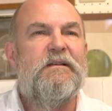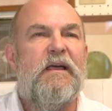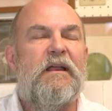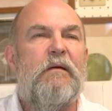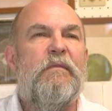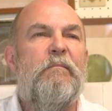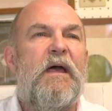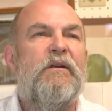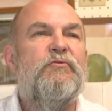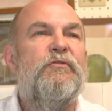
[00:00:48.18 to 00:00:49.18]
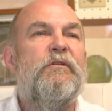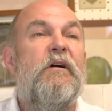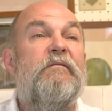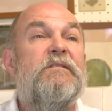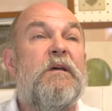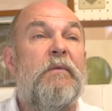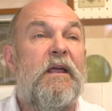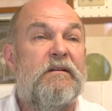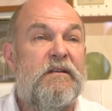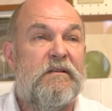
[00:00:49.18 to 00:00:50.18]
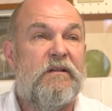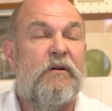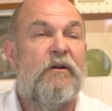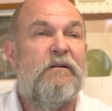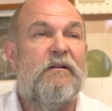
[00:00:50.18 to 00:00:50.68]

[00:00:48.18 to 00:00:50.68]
and I'm the manager of the Summit Antique Center.